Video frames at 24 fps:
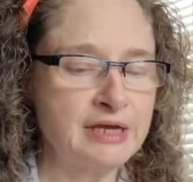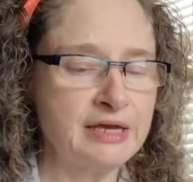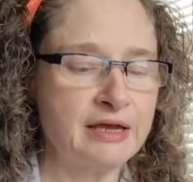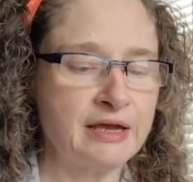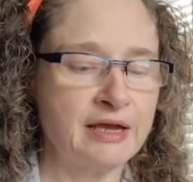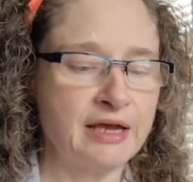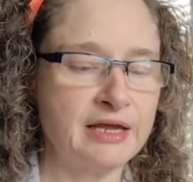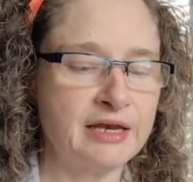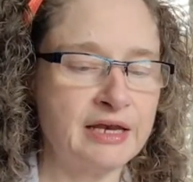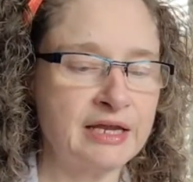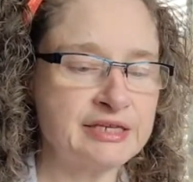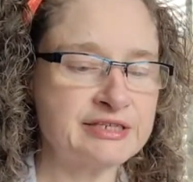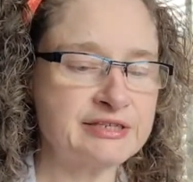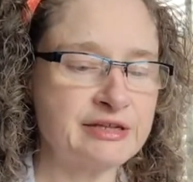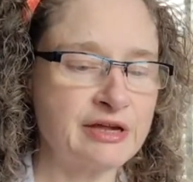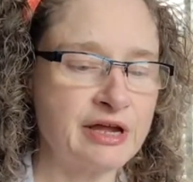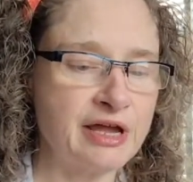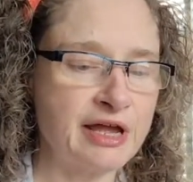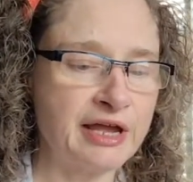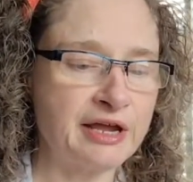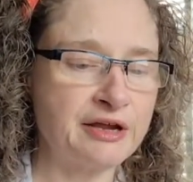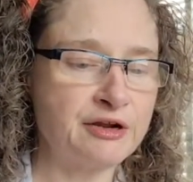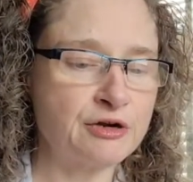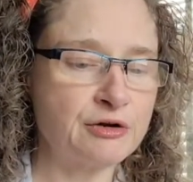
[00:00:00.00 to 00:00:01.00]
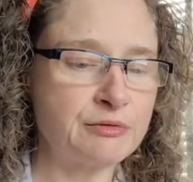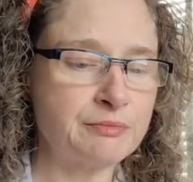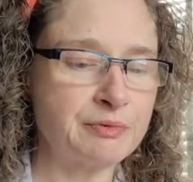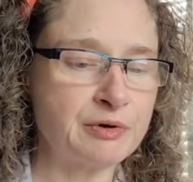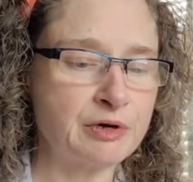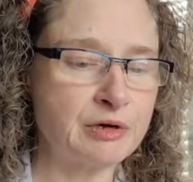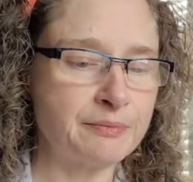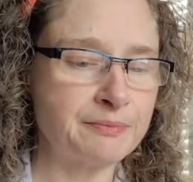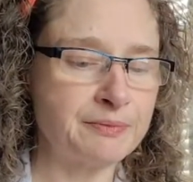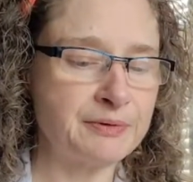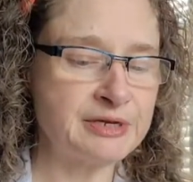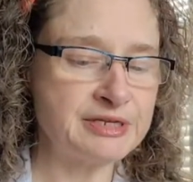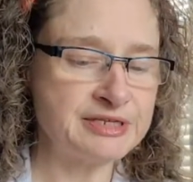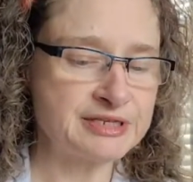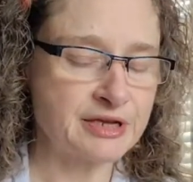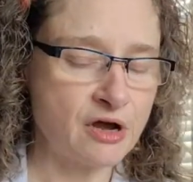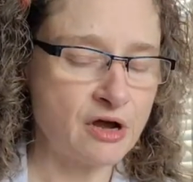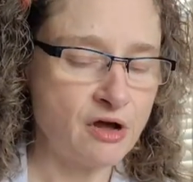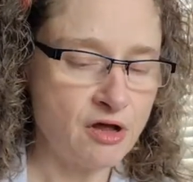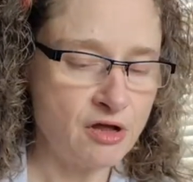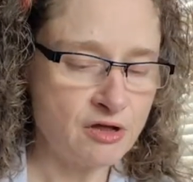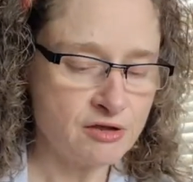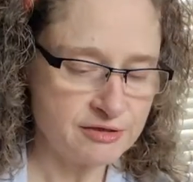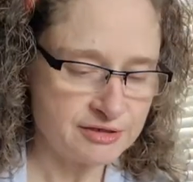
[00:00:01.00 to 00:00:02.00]
And as the higher purpose
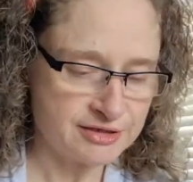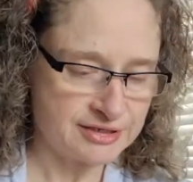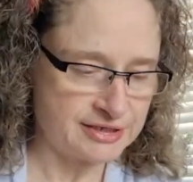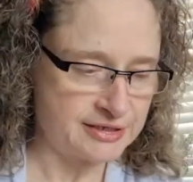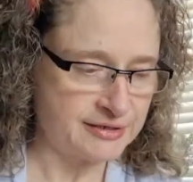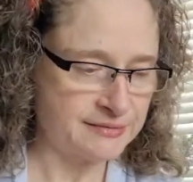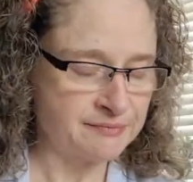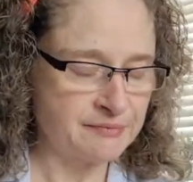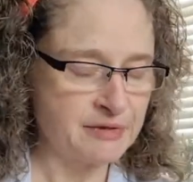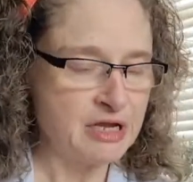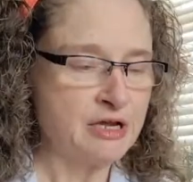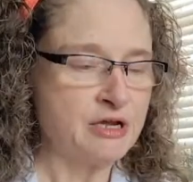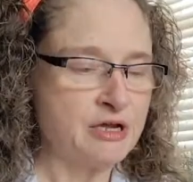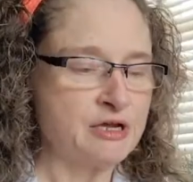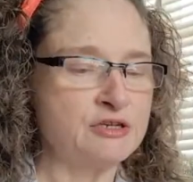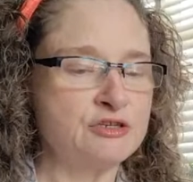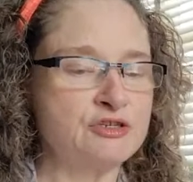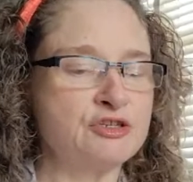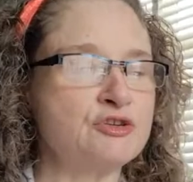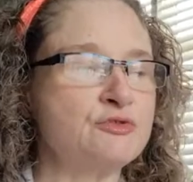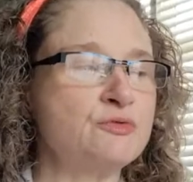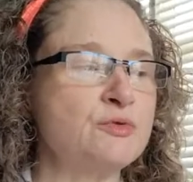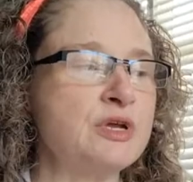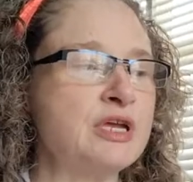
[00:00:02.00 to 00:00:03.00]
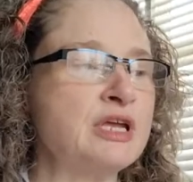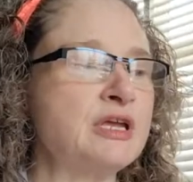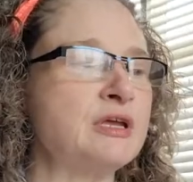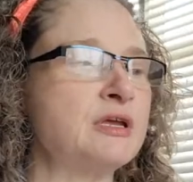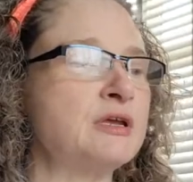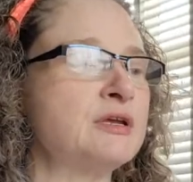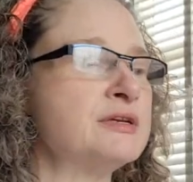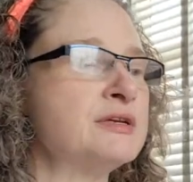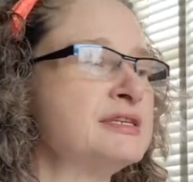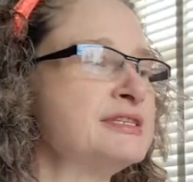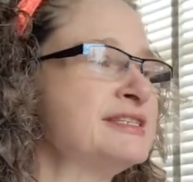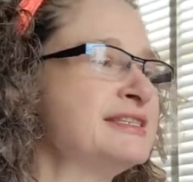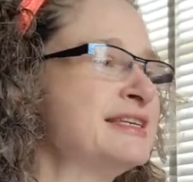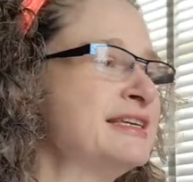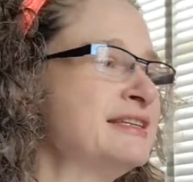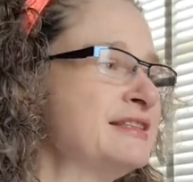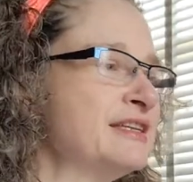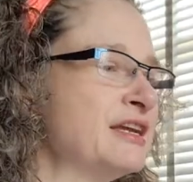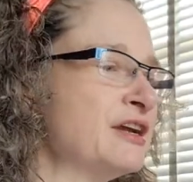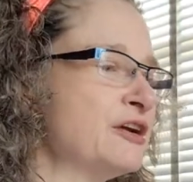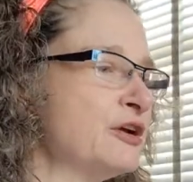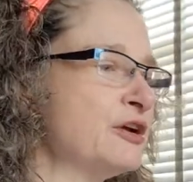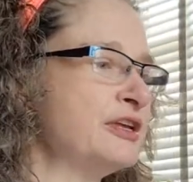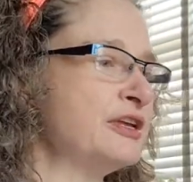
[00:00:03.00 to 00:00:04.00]
calls, do we sit
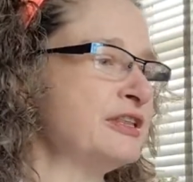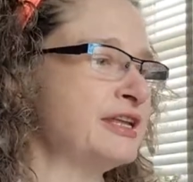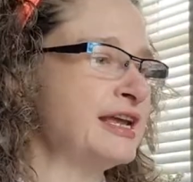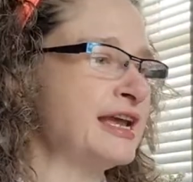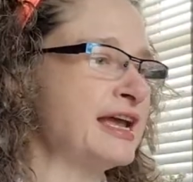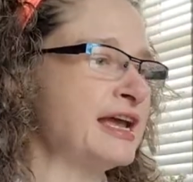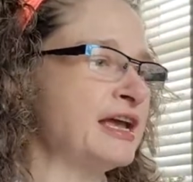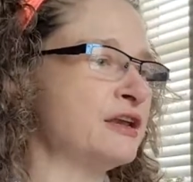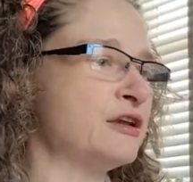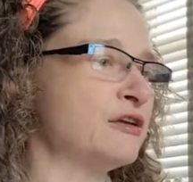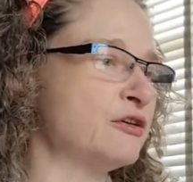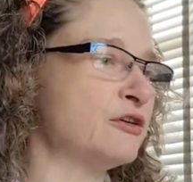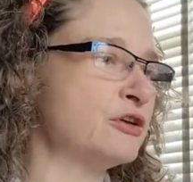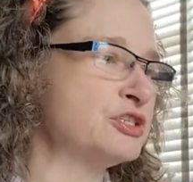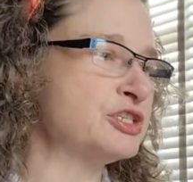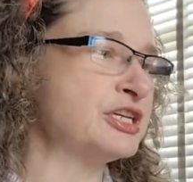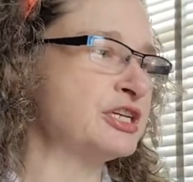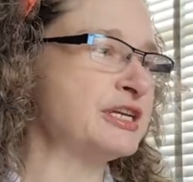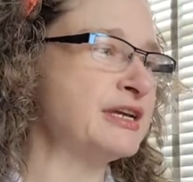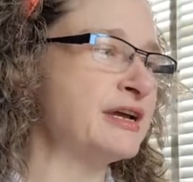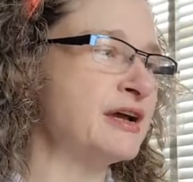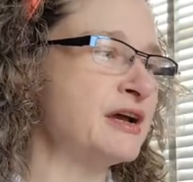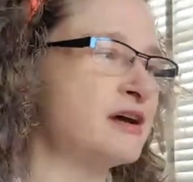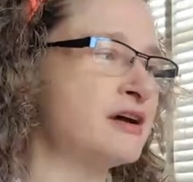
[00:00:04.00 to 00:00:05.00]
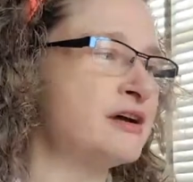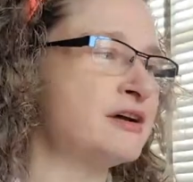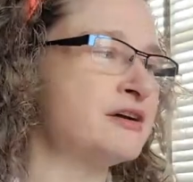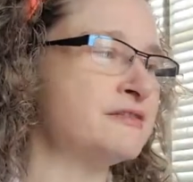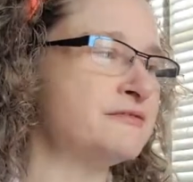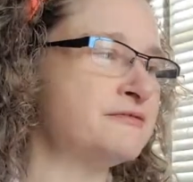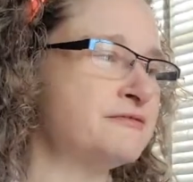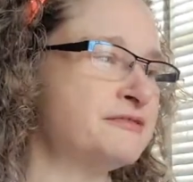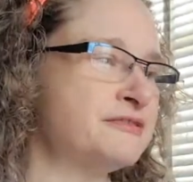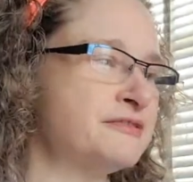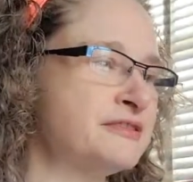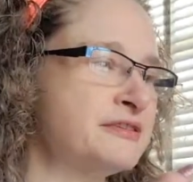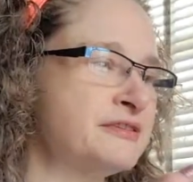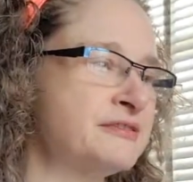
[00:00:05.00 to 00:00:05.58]
there in the energy of,